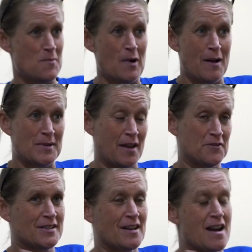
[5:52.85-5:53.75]
I've
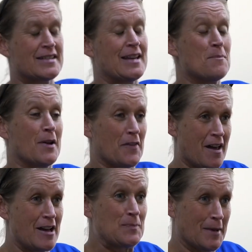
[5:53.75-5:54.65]
just done an assembly on the
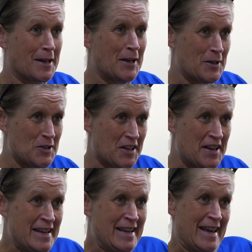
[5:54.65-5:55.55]
iceberg illusion.
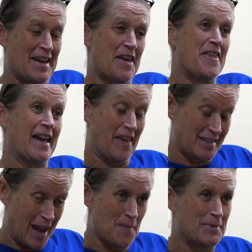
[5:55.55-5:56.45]
Mm. And I think that's
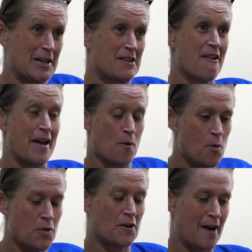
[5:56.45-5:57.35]
absolutely right. All
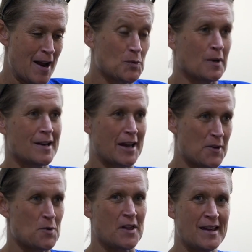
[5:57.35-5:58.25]
the groundwork and
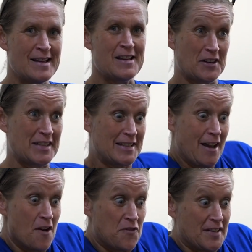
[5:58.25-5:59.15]
all the
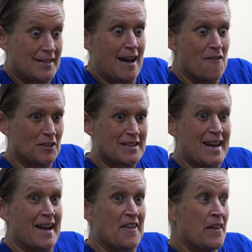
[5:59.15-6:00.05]
stuff, the
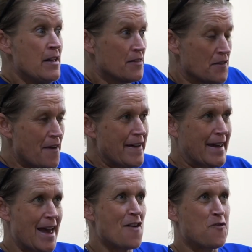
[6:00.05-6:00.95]
scaffolding and the very
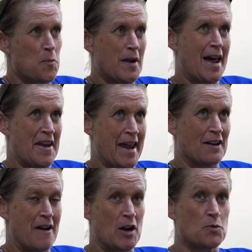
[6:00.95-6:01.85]
careful planning
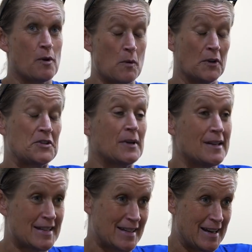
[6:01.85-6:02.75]
around what we want to
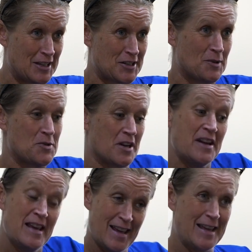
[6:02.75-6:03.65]
elicit children
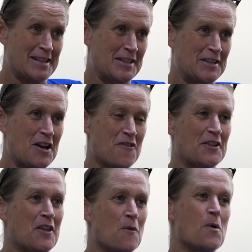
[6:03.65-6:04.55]
is the stuff under
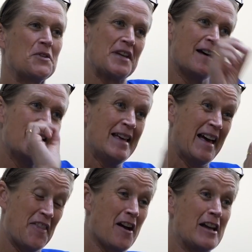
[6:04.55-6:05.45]
the water.
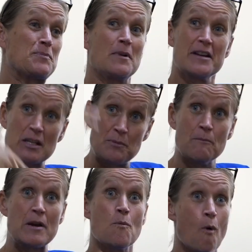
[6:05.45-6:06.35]
And mm. the iceberg is when
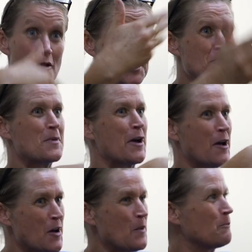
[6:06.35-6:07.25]
we watch them
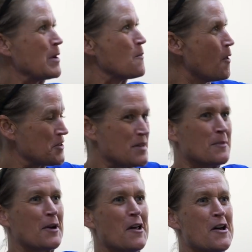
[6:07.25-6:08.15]
go and we watch them
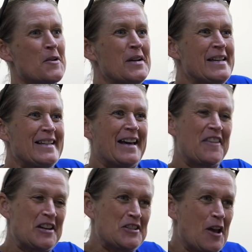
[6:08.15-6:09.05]
glow mm. and
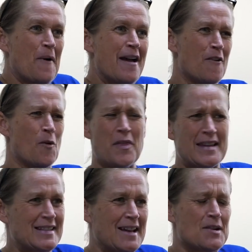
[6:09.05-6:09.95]
they show all their
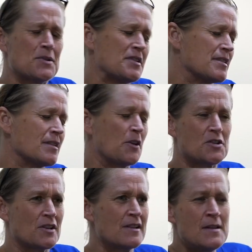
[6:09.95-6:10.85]
skills and
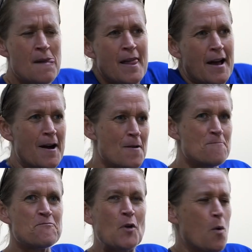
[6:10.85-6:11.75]
social
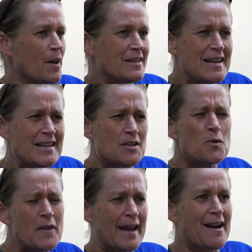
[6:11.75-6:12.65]
qualities and all
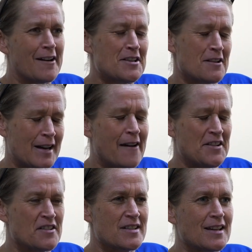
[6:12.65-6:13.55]
their
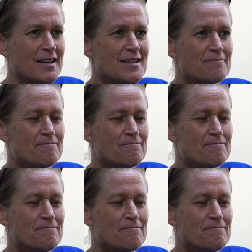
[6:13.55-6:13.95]
characteristics.